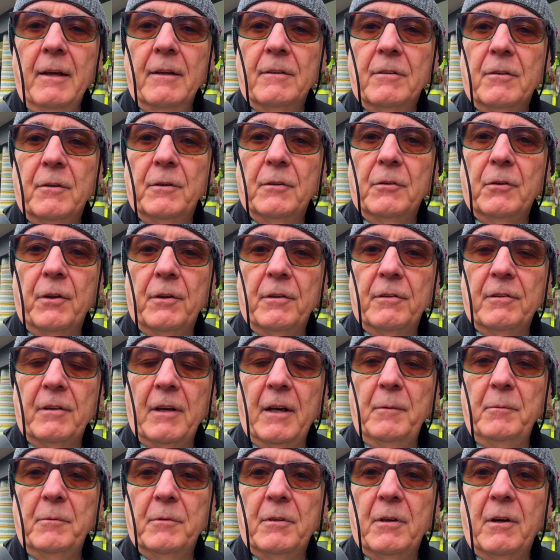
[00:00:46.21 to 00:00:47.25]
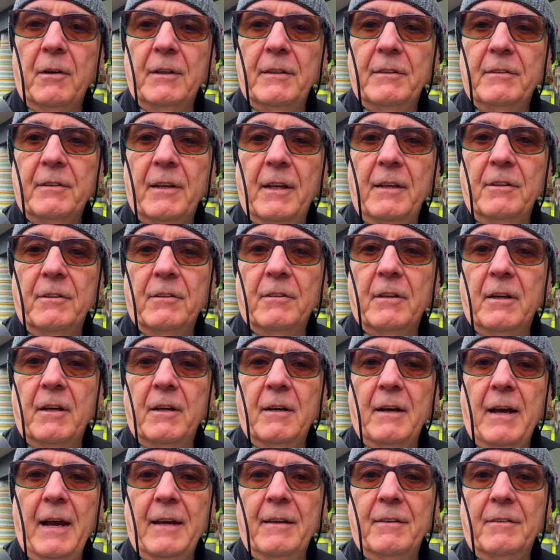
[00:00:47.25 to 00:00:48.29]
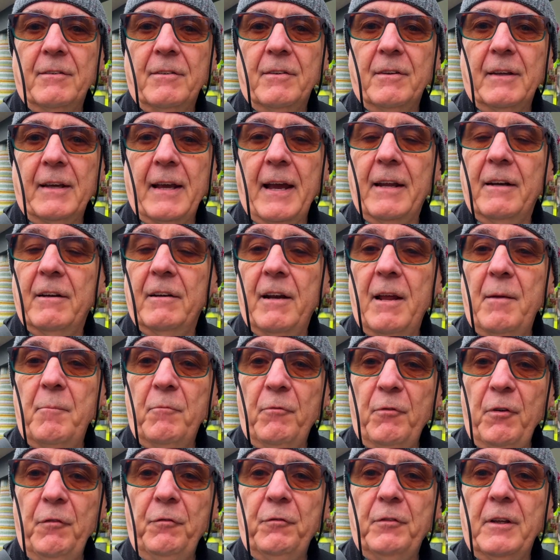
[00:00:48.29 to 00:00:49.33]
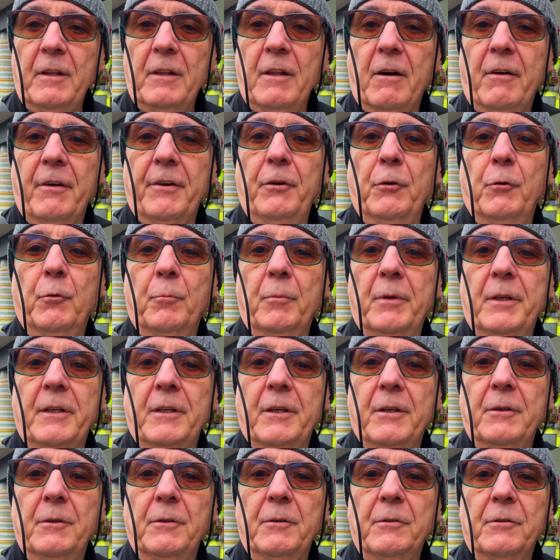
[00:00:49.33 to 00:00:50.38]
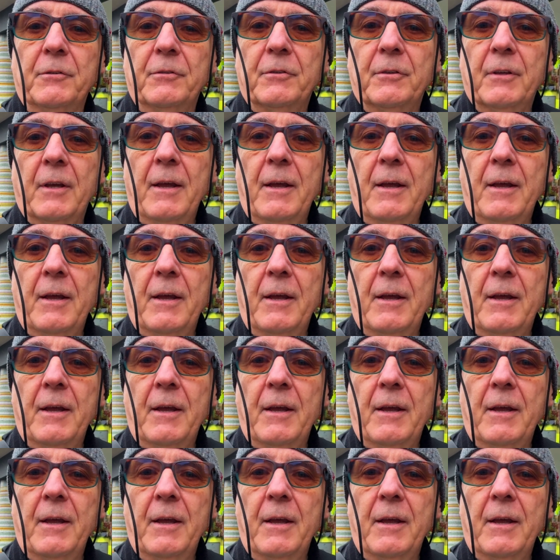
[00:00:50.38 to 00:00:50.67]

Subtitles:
so it's got the same size sensor as the Canon M50 that I normally use.